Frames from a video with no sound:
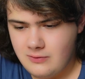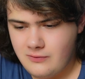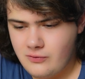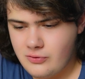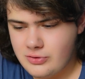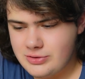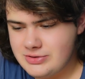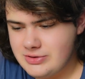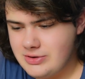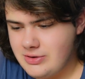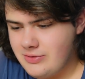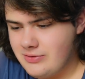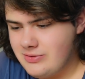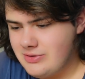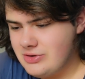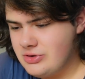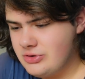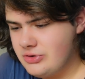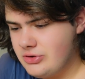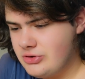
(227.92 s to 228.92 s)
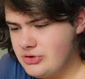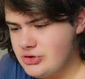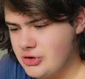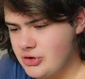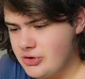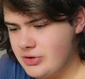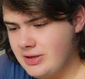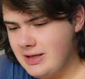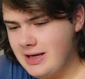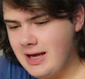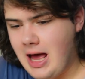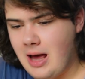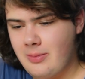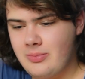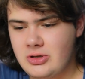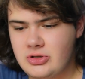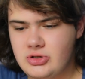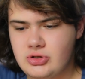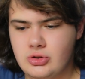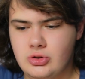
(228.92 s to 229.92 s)
of course, you know the, the journaling
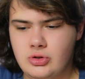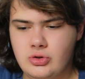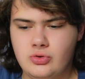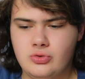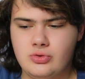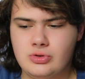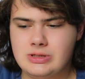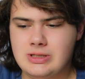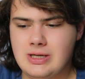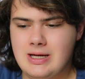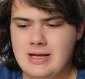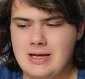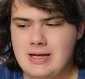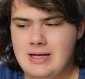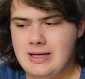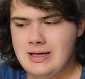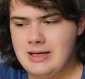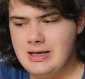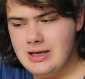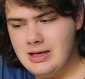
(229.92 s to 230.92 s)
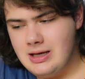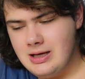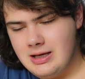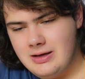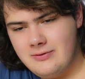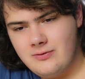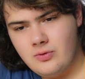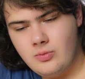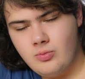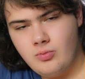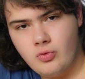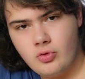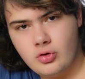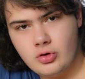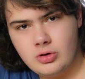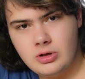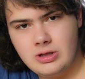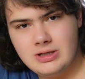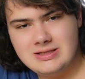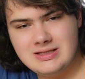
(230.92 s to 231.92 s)
app that you use uh, even
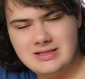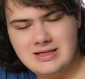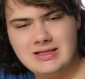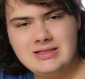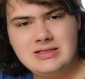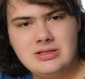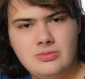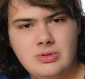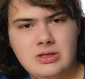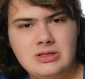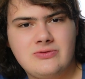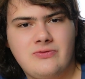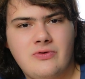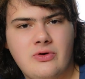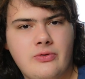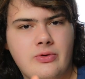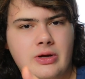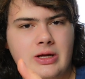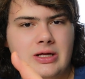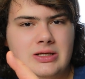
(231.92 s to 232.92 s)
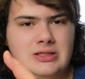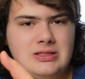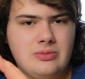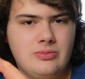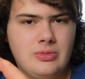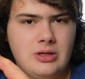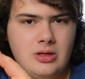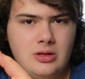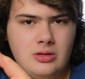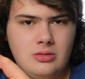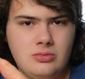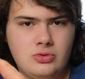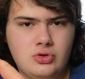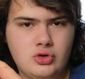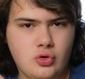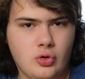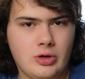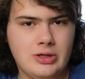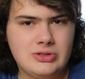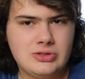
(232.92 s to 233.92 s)
more is an inti- is a very intimate
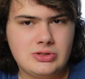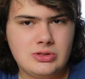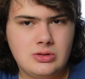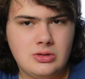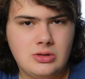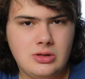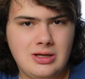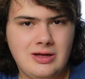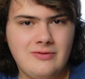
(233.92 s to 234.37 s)
choice,